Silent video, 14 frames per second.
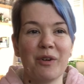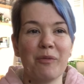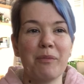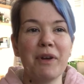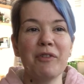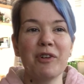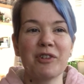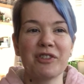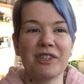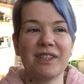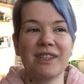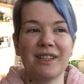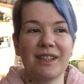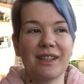before
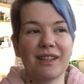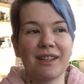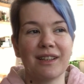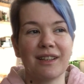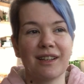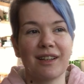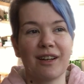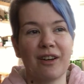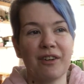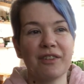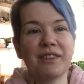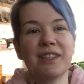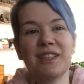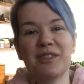she
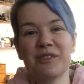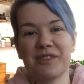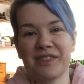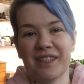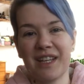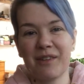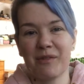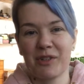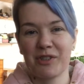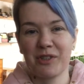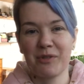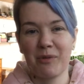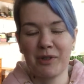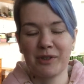continued saying what
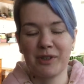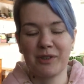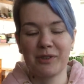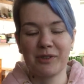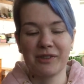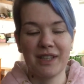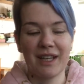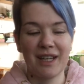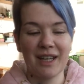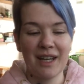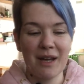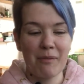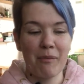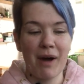she wanted to say,
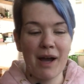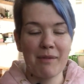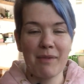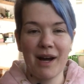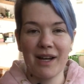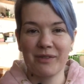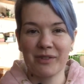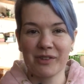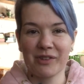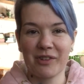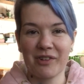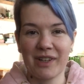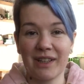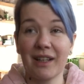my mind was
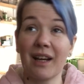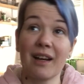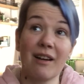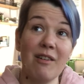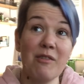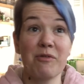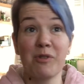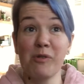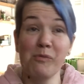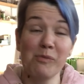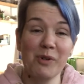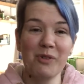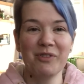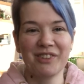already like, oh, full
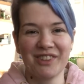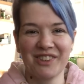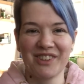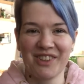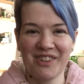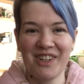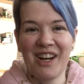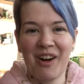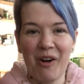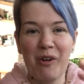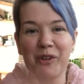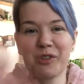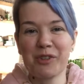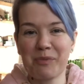moon,
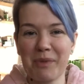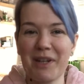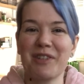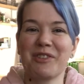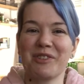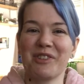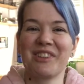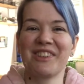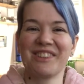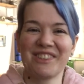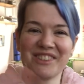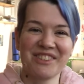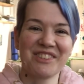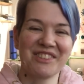all the spiritual
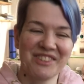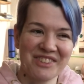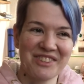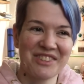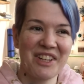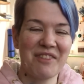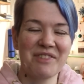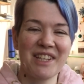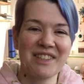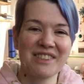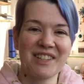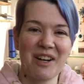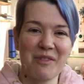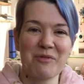stuff
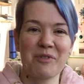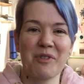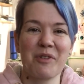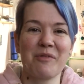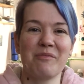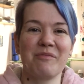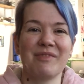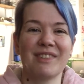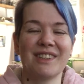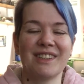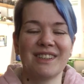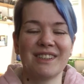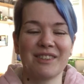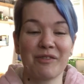that comes from
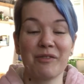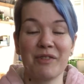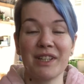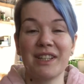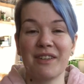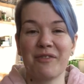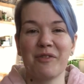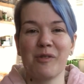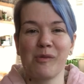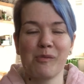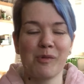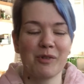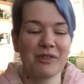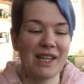with the full
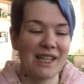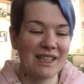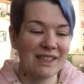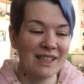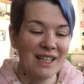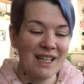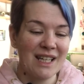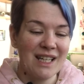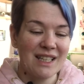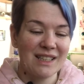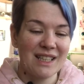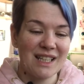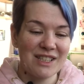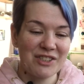moon. And
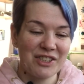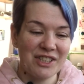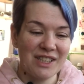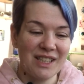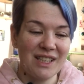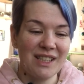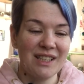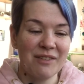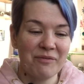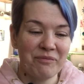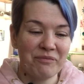then she